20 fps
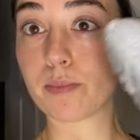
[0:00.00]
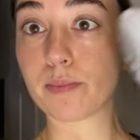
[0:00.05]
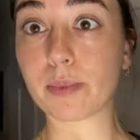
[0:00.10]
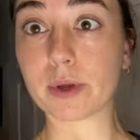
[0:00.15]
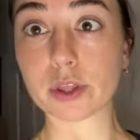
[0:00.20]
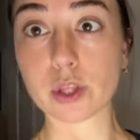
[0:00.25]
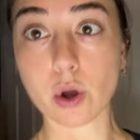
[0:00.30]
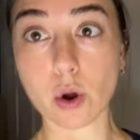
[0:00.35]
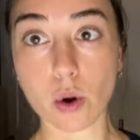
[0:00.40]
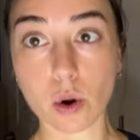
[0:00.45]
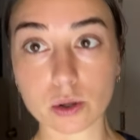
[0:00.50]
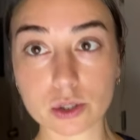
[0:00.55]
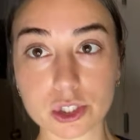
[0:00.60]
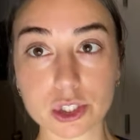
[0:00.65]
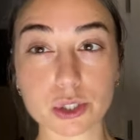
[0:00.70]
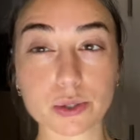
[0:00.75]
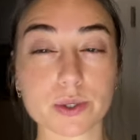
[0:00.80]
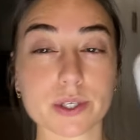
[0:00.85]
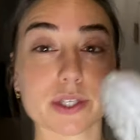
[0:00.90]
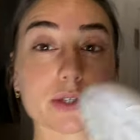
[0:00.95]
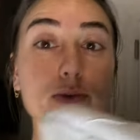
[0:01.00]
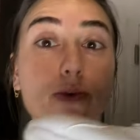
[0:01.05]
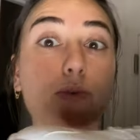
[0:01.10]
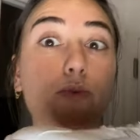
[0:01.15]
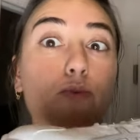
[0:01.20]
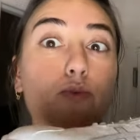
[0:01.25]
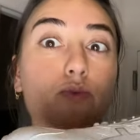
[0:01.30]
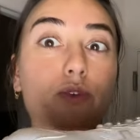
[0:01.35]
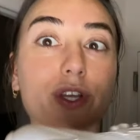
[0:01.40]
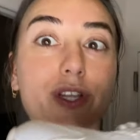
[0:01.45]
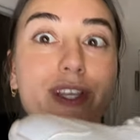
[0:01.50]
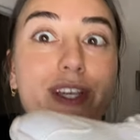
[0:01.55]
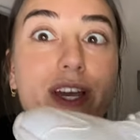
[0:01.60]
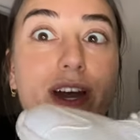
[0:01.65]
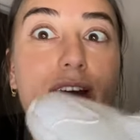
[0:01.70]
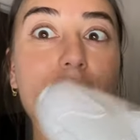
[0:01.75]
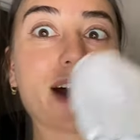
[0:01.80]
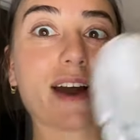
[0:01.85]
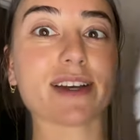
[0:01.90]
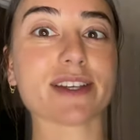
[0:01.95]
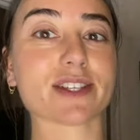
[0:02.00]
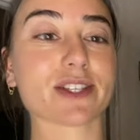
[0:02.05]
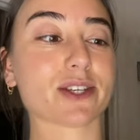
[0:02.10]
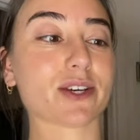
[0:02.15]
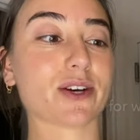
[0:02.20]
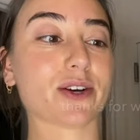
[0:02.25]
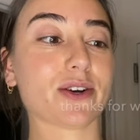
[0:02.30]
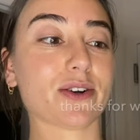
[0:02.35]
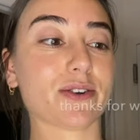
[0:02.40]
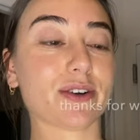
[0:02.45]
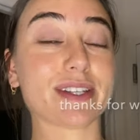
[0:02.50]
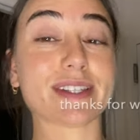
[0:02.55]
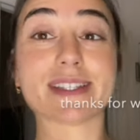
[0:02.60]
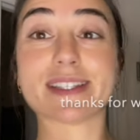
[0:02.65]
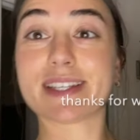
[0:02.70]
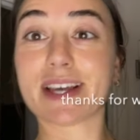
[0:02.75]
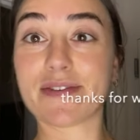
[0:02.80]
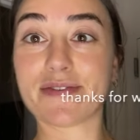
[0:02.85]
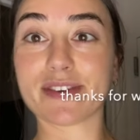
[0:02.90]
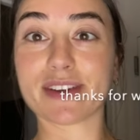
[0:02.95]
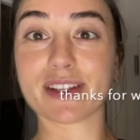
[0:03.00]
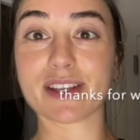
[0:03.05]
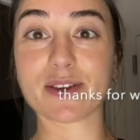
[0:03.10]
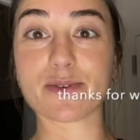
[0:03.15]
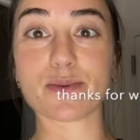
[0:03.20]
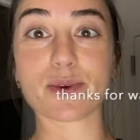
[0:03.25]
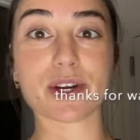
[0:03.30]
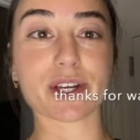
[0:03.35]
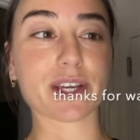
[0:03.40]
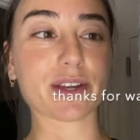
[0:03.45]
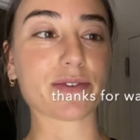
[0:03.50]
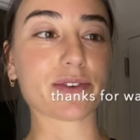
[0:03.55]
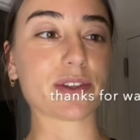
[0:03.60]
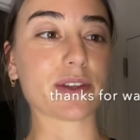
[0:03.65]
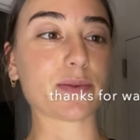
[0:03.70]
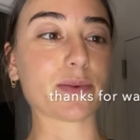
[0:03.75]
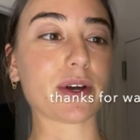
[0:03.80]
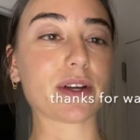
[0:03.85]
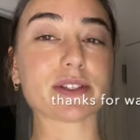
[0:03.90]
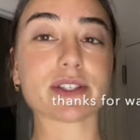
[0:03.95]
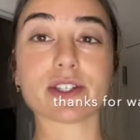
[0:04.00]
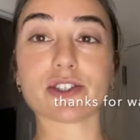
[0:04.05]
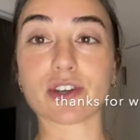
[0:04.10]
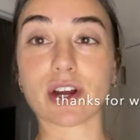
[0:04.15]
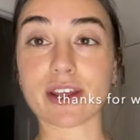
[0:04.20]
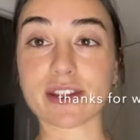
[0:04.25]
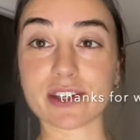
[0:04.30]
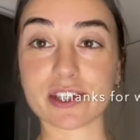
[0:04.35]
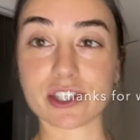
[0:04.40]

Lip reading: but the whole shoe is really hot, so it's definitely working really well to dry these